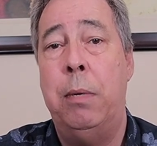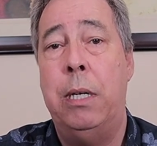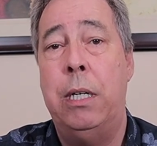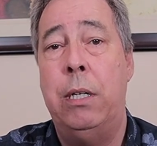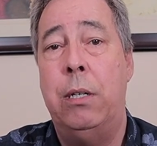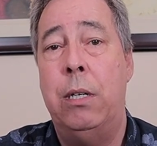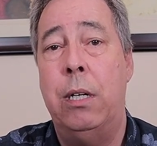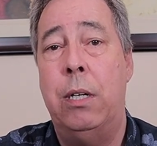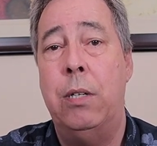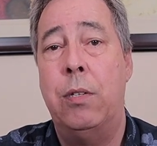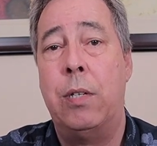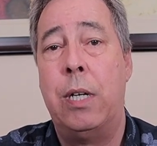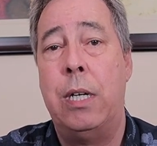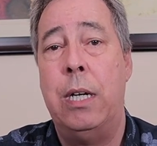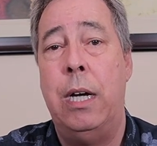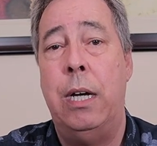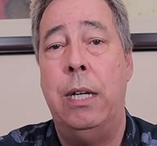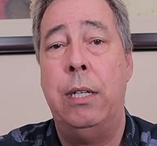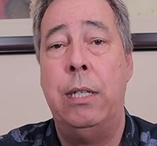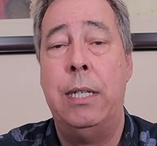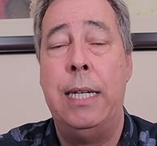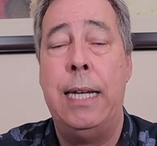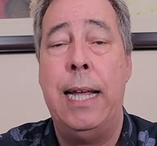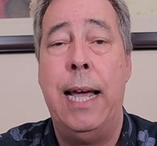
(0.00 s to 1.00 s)
but it does
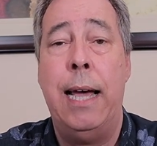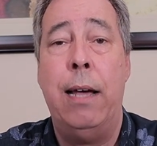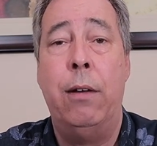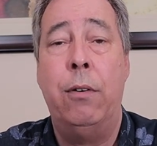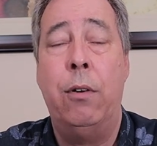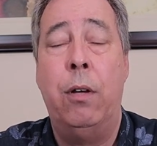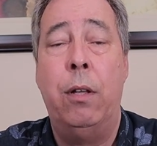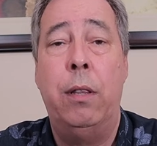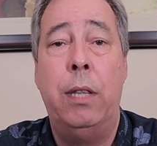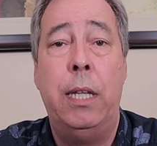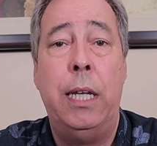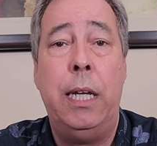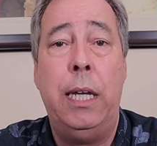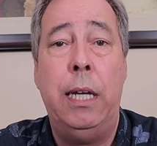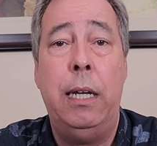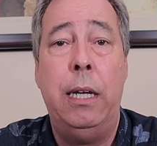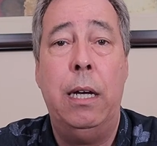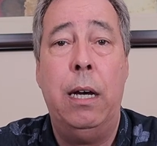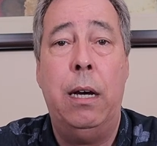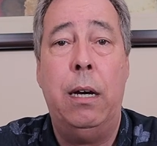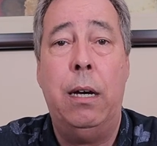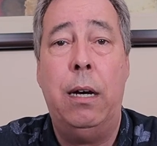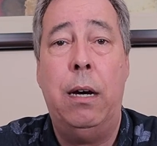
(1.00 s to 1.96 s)
cut down on the